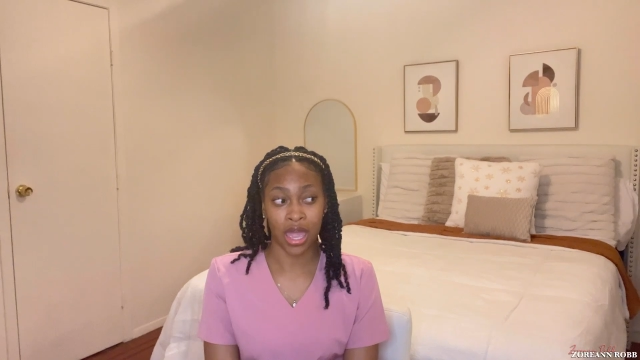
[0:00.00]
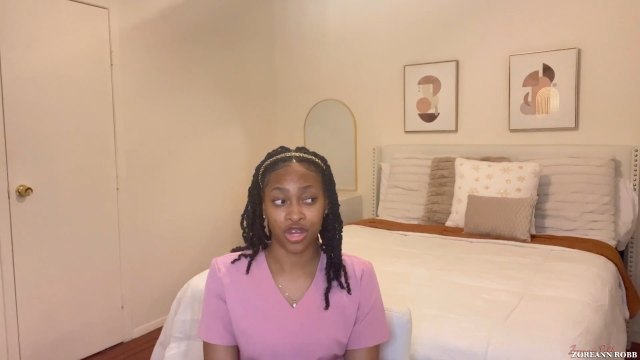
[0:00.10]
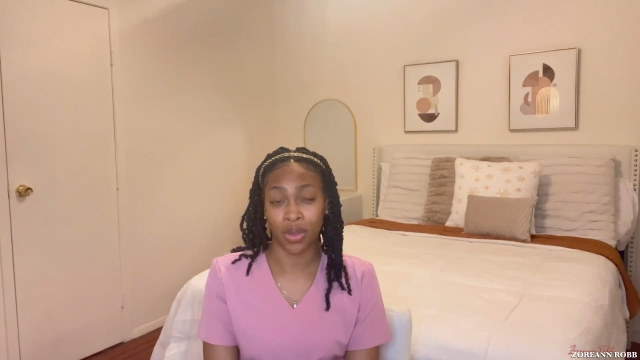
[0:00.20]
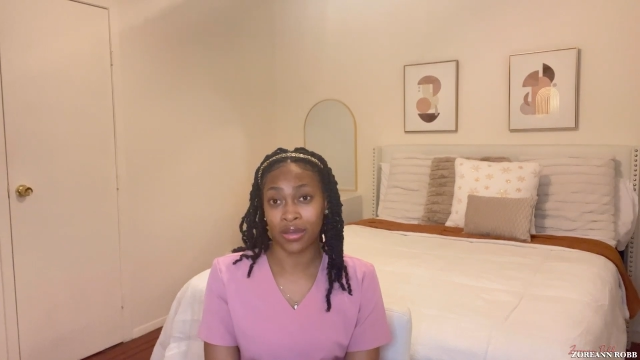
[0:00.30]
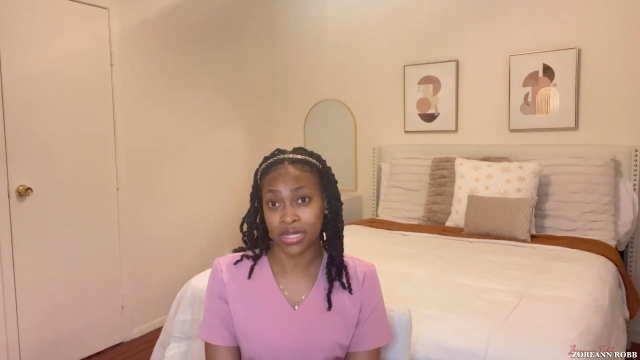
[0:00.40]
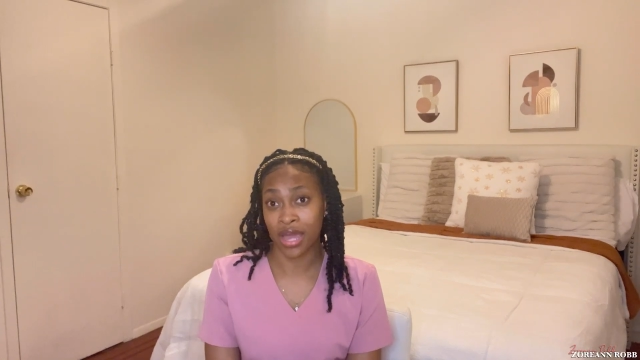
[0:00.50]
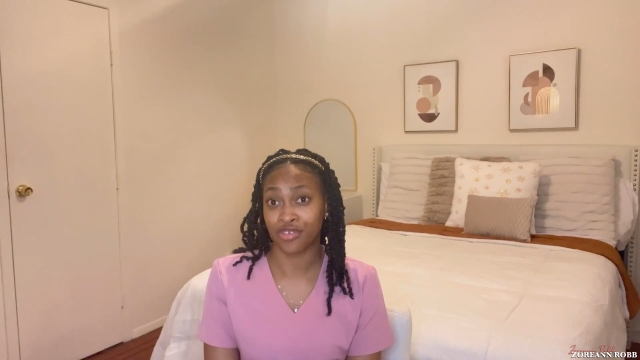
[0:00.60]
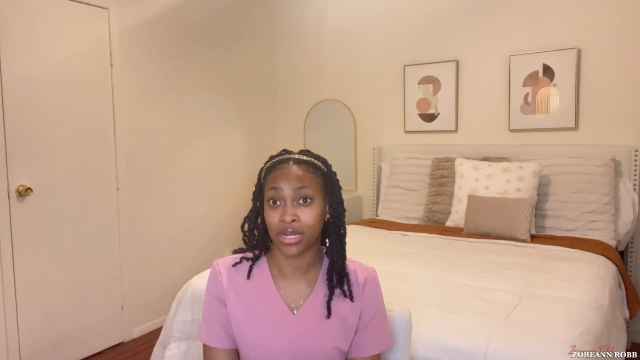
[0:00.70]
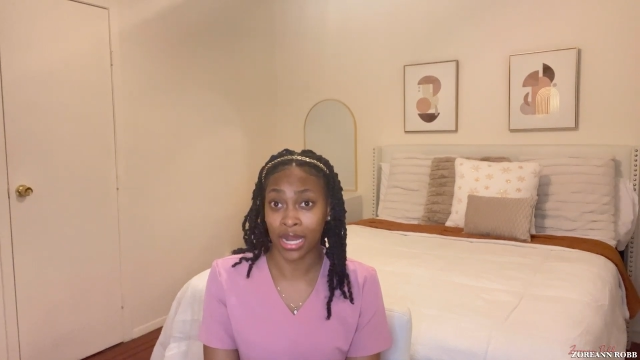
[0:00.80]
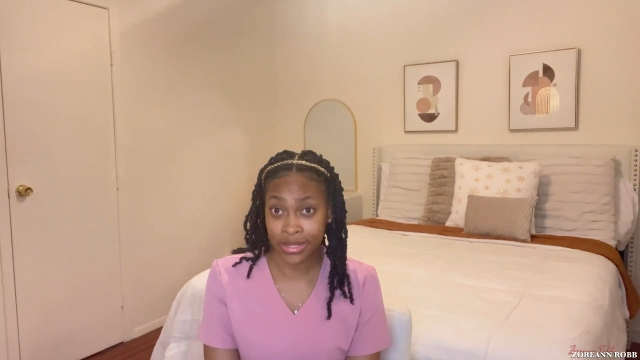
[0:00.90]
and you have to have your
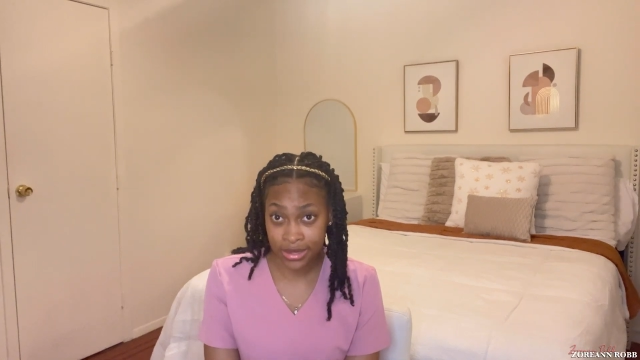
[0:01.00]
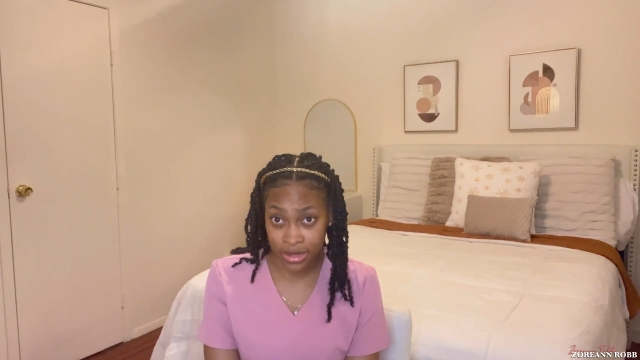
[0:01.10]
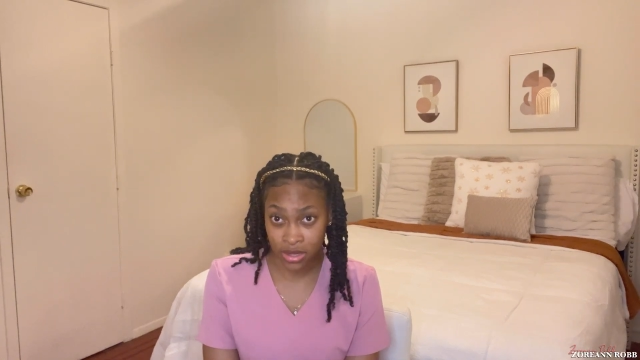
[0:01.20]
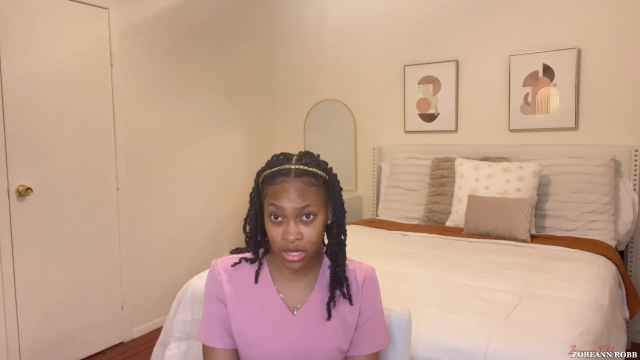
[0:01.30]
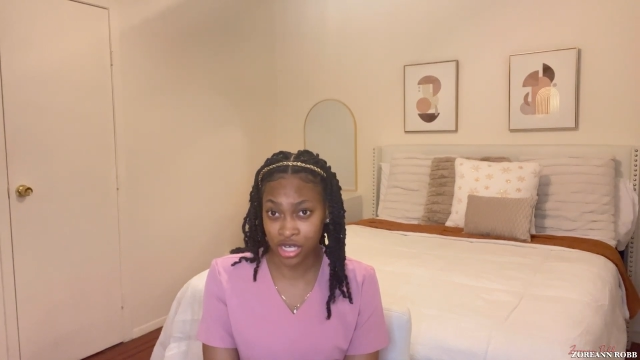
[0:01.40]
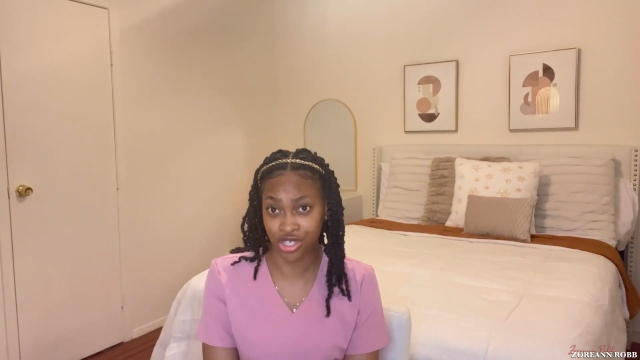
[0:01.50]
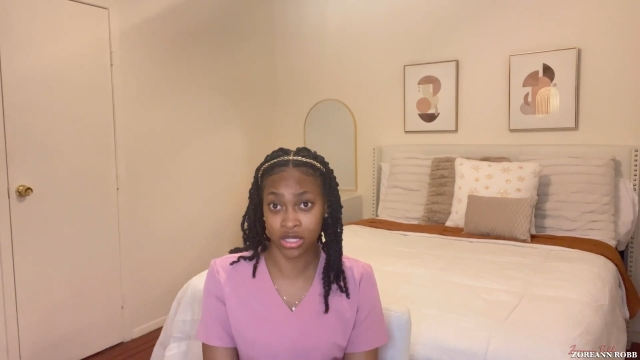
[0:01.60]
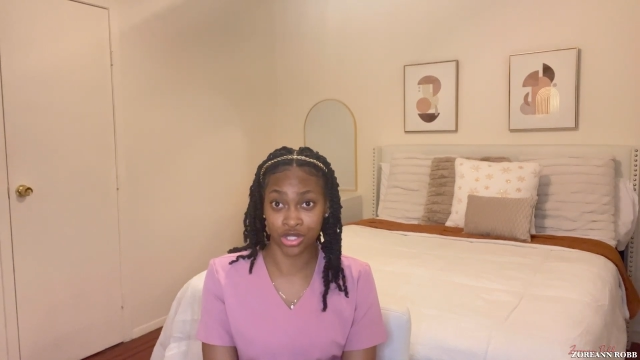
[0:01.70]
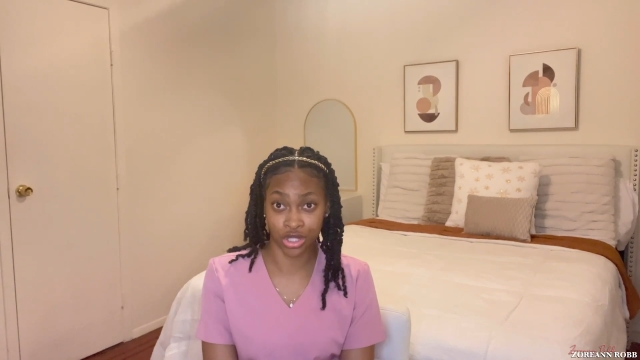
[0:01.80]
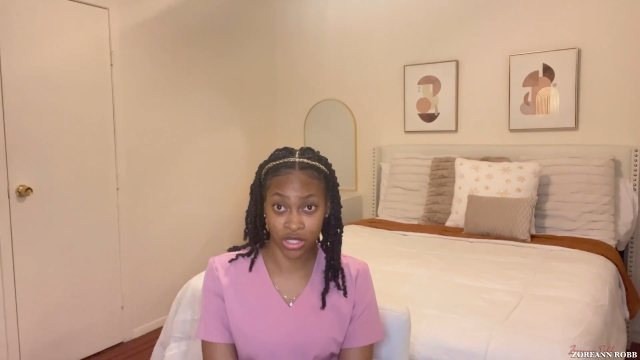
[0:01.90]
license, not just the
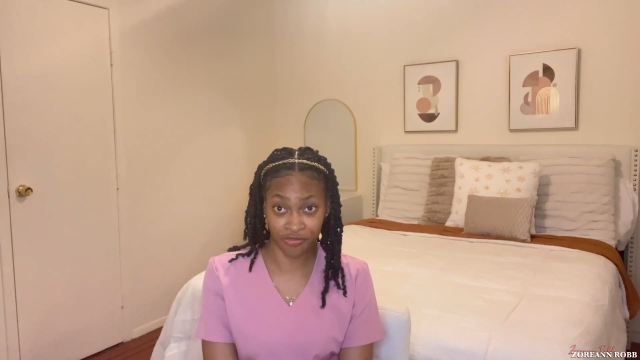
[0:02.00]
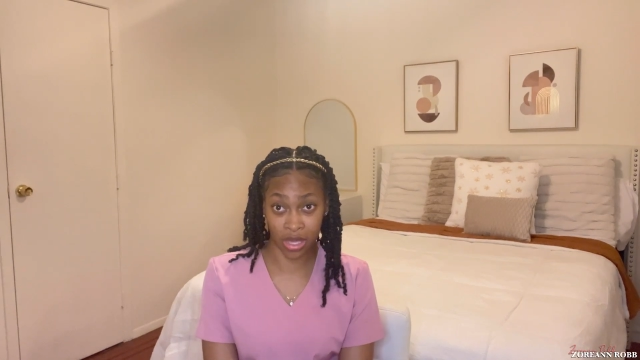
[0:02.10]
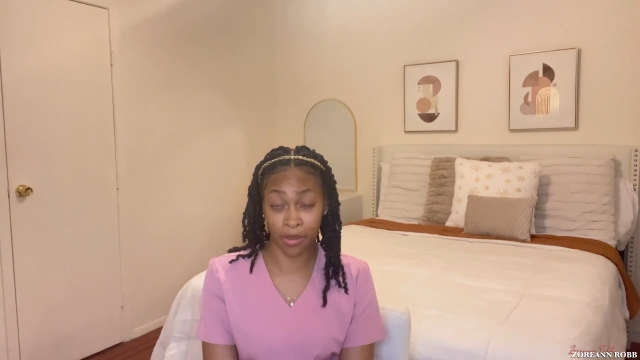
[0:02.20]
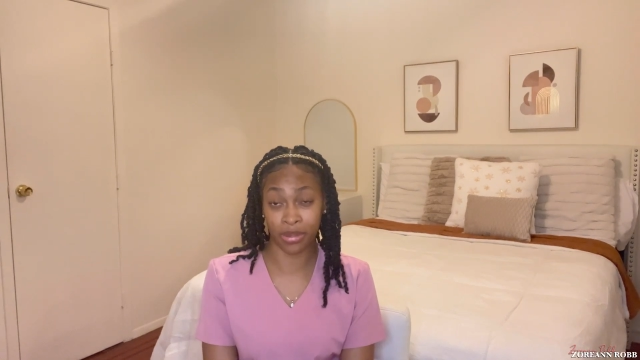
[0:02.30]
certificate,